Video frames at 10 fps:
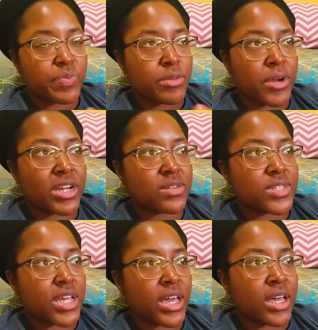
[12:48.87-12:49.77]
Brandon
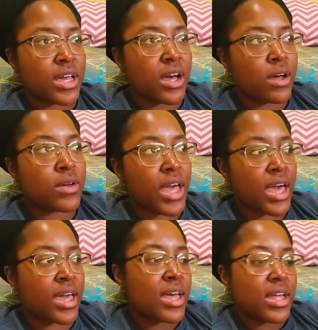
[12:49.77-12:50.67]
was like,
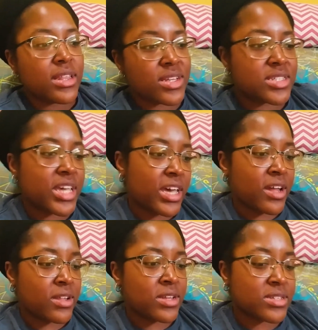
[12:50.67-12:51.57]
okay, I
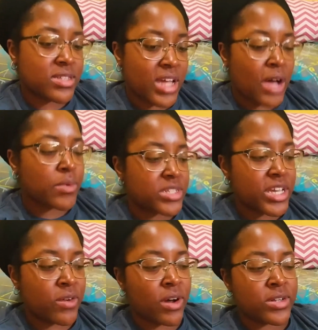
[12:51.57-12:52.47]
want to
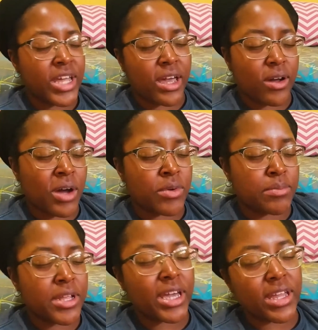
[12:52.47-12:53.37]
take you out on a date. I want to
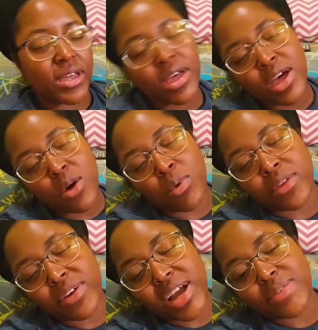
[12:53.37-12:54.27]
plan it. While
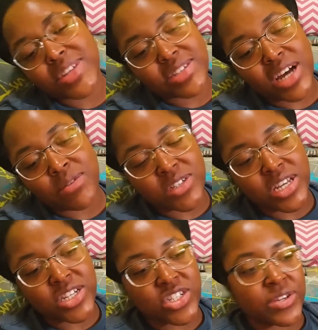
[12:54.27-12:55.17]
they're having this
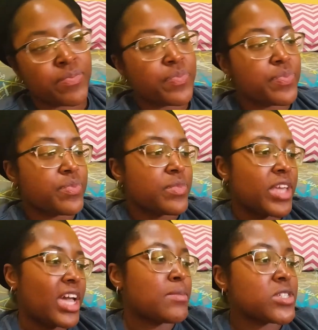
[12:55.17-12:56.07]
conversation,
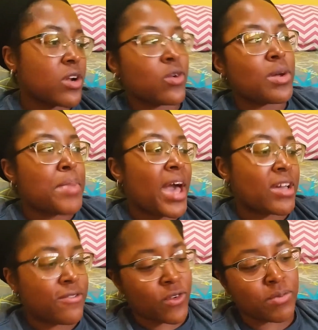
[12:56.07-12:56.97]
cameras are going back
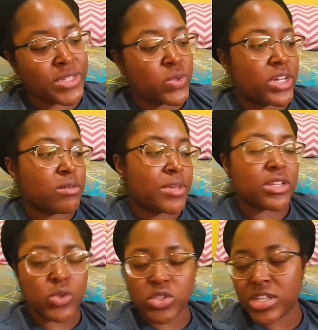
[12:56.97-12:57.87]
and forth between Camille,
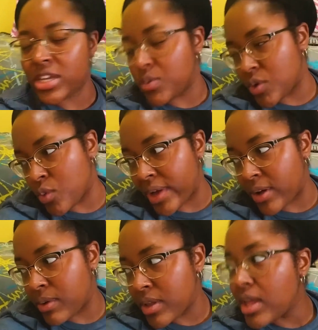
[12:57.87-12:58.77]
who's sitting with
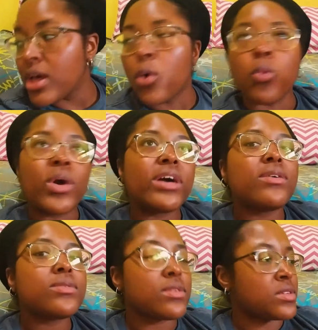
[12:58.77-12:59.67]
Will.
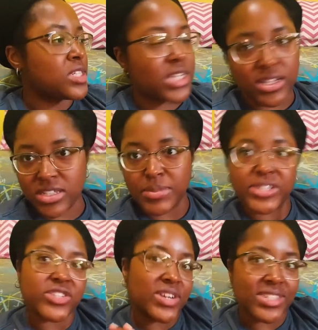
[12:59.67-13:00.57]
Will does not seem
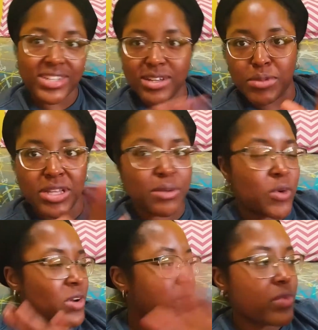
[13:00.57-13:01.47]
interested in Camille
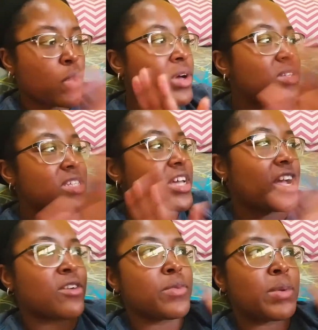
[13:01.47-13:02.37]
anymore. Will doesn't
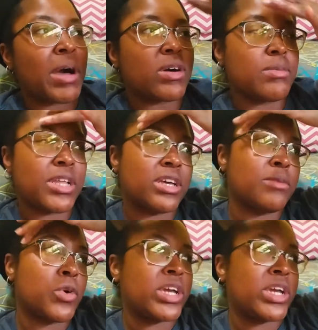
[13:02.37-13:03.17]
care about Camille anymore.